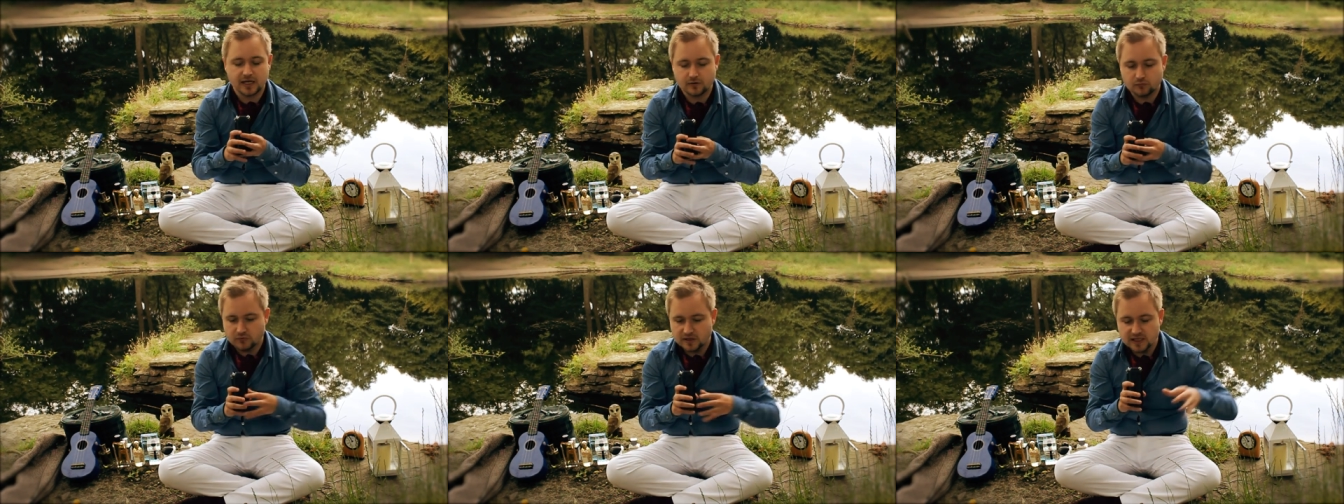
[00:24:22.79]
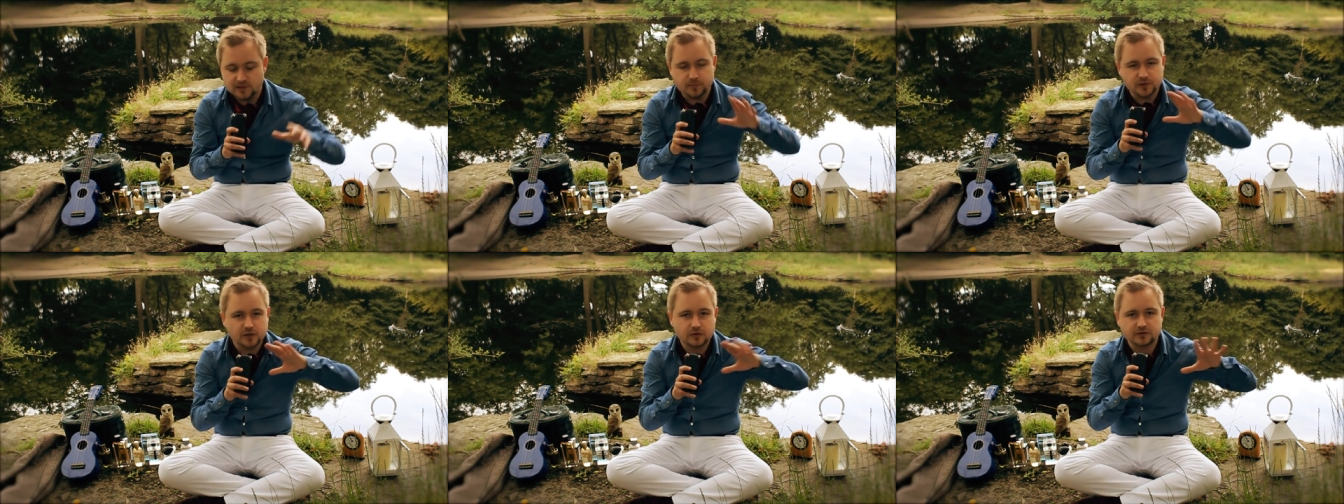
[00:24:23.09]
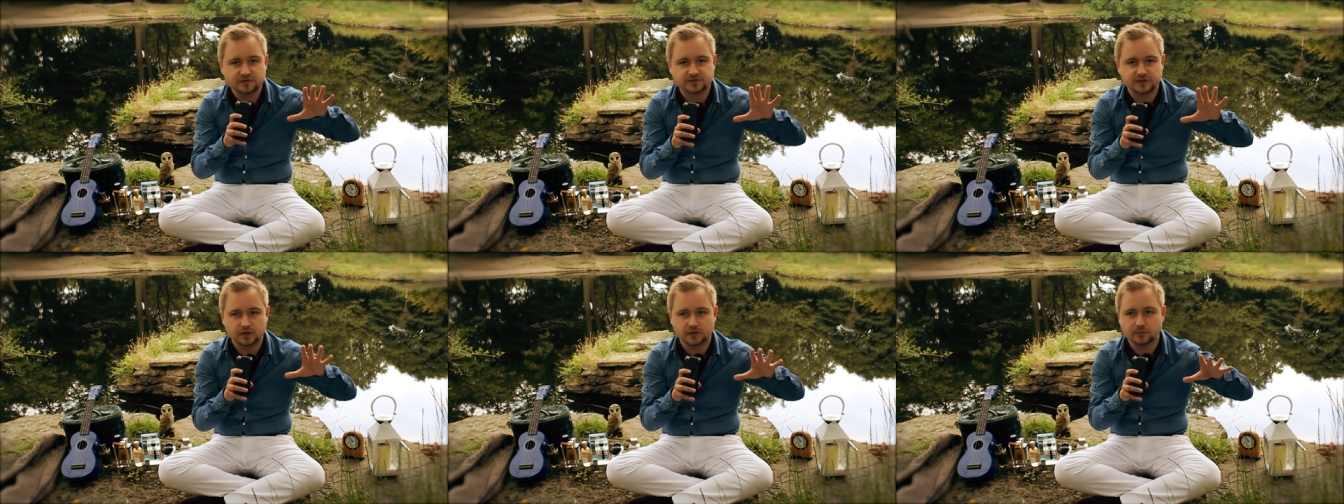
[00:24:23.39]
Really
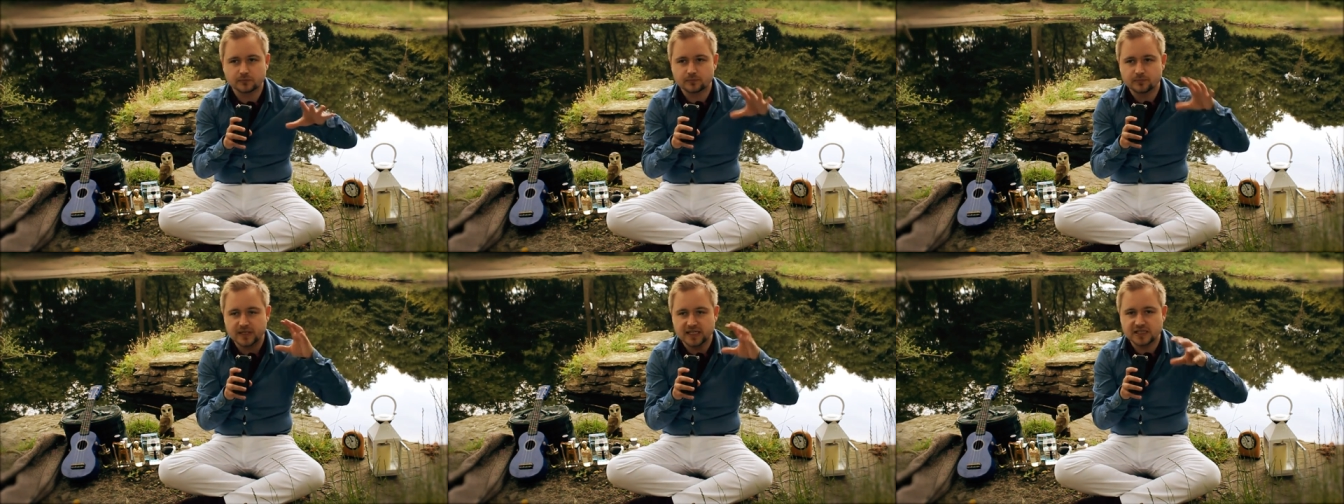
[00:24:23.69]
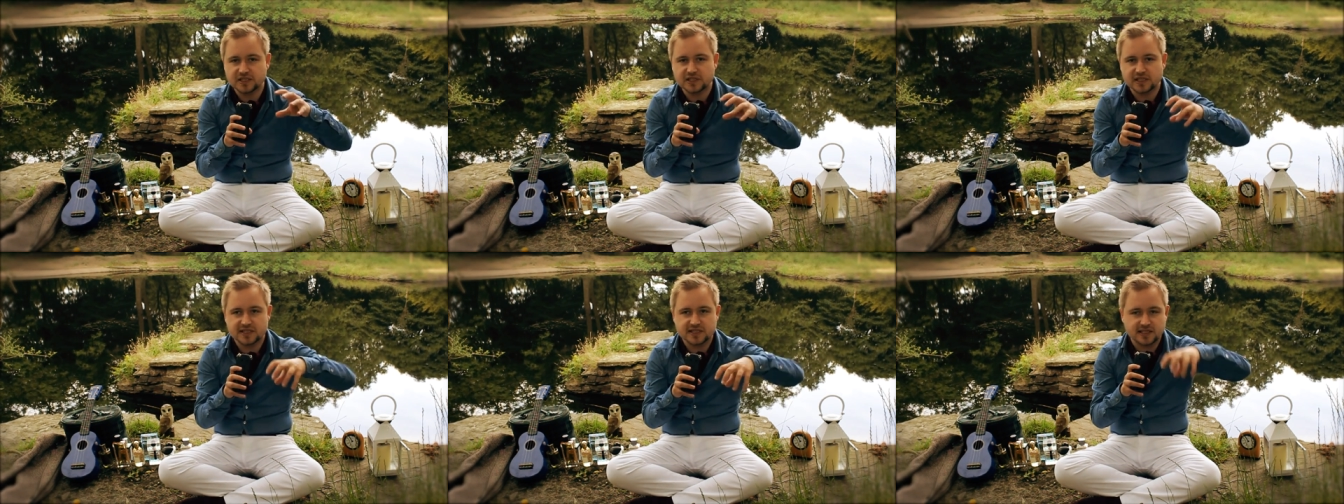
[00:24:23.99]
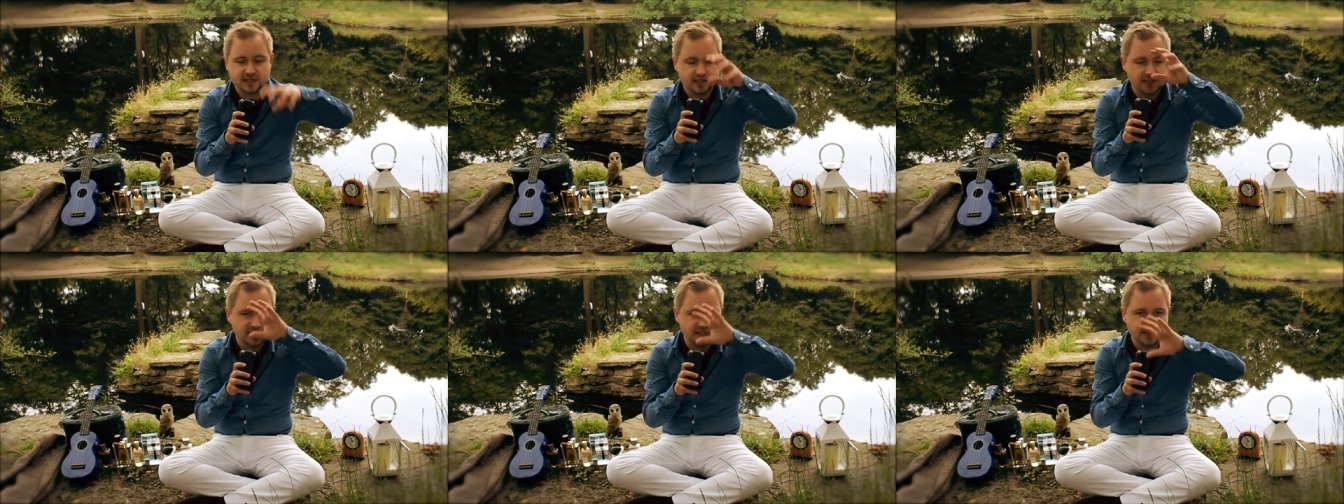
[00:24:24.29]
beautiful beach. It's
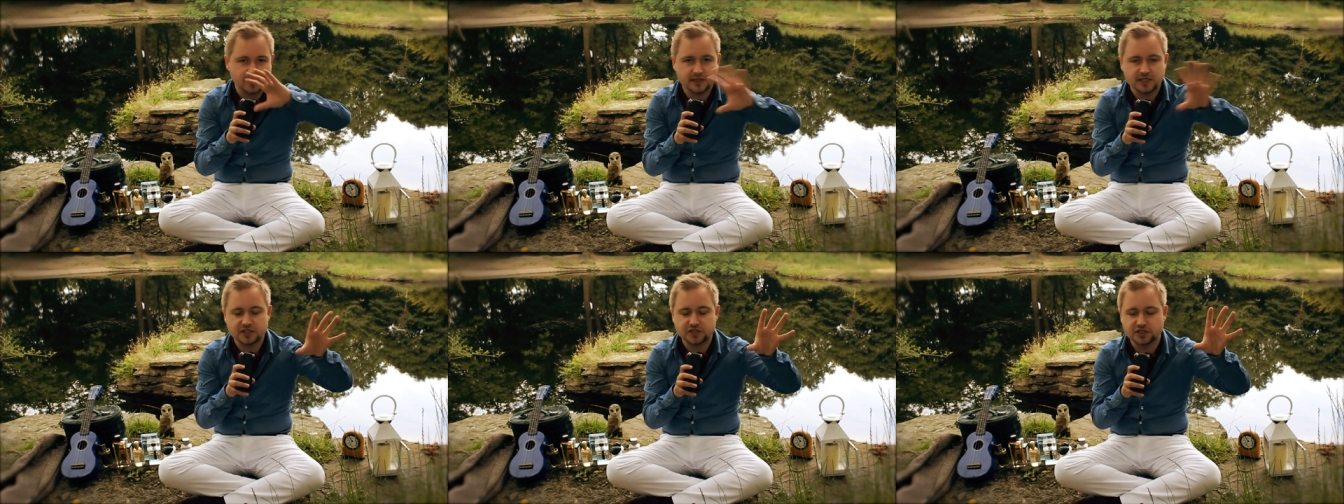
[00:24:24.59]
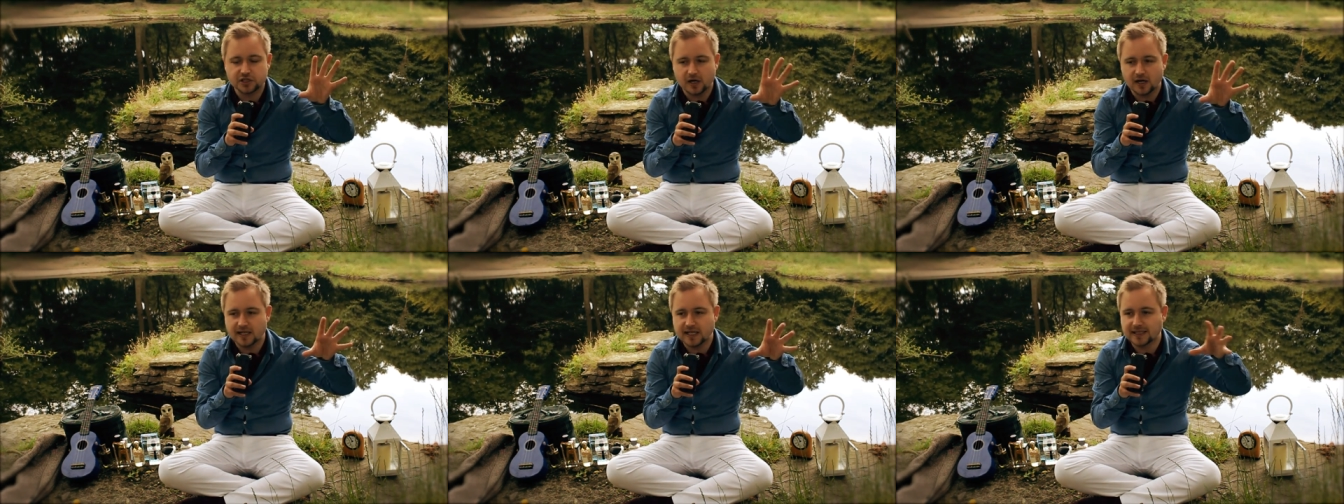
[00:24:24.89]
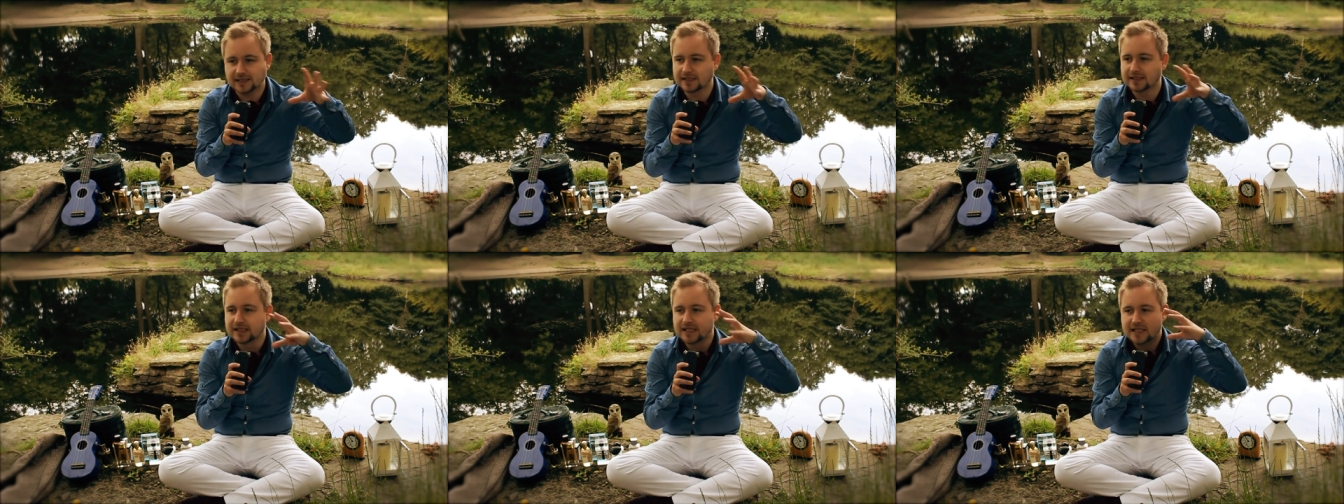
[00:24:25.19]
the sun is
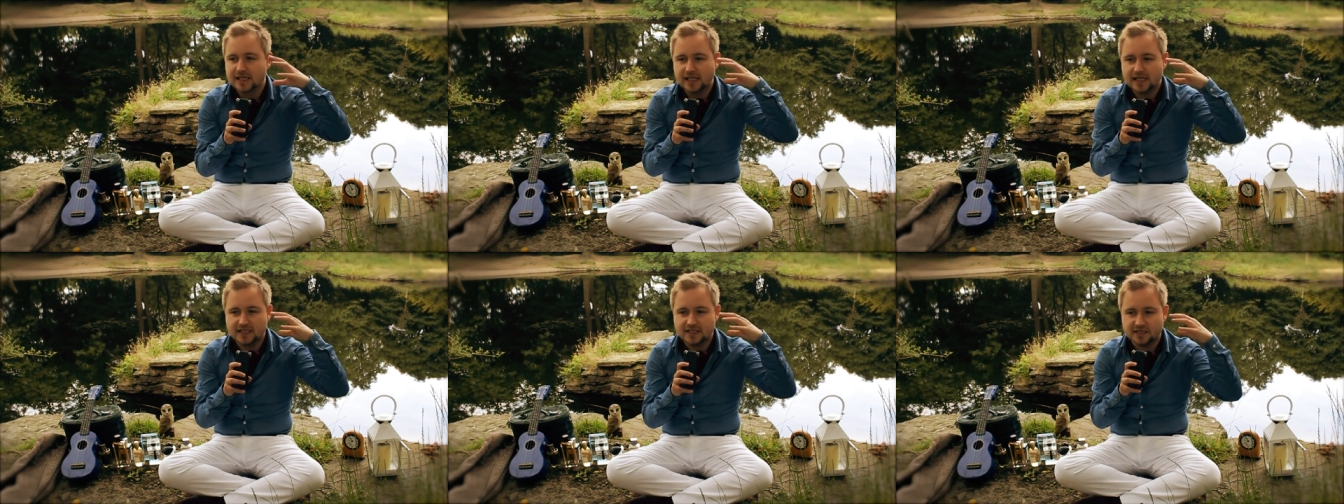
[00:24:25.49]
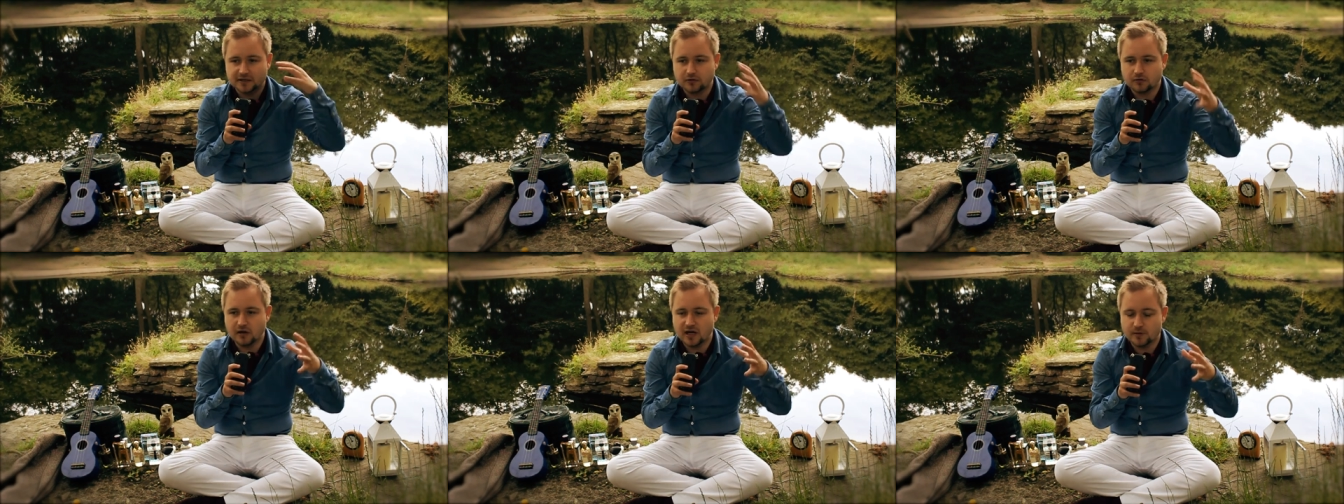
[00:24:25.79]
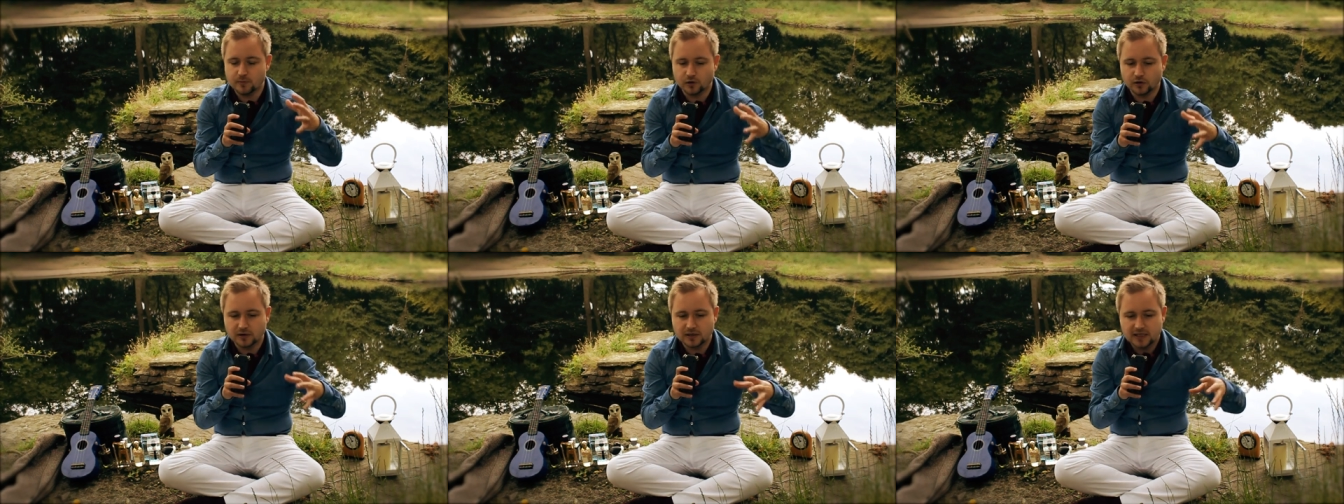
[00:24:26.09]
shining. It's
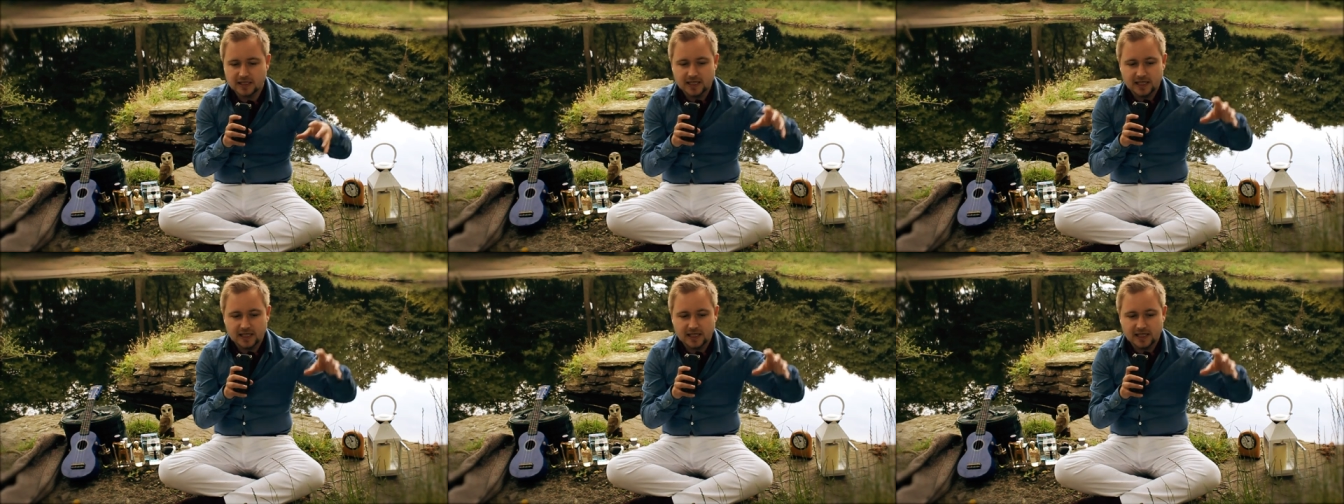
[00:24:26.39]
incredible.